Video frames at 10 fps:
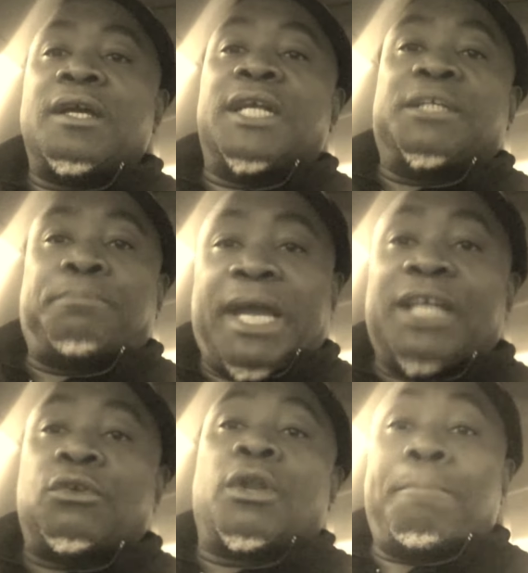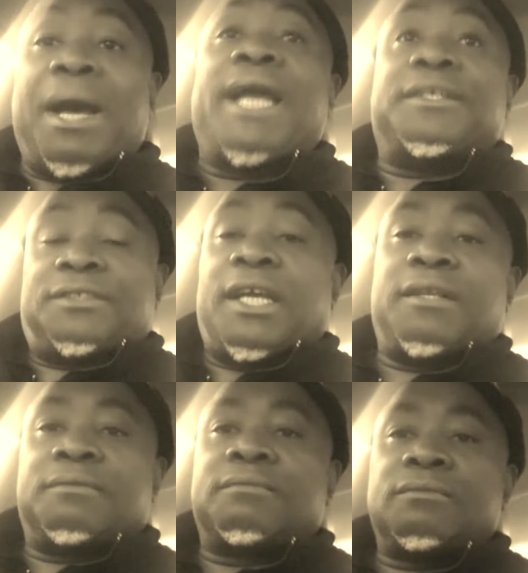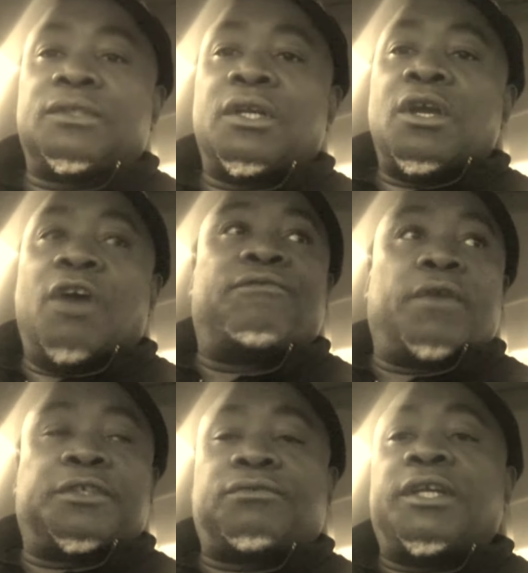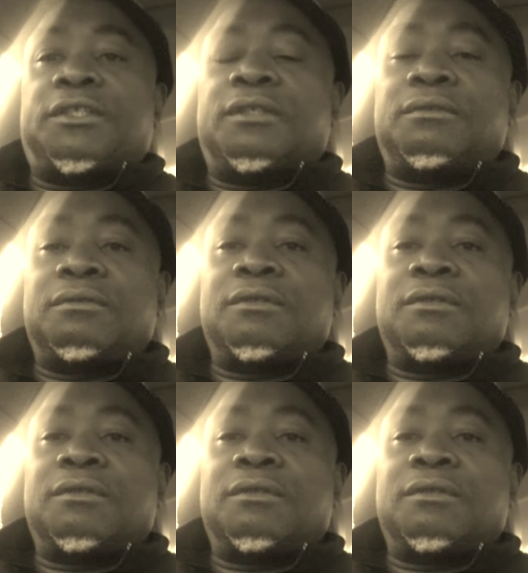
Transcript: that's passed on a mindset of frustration.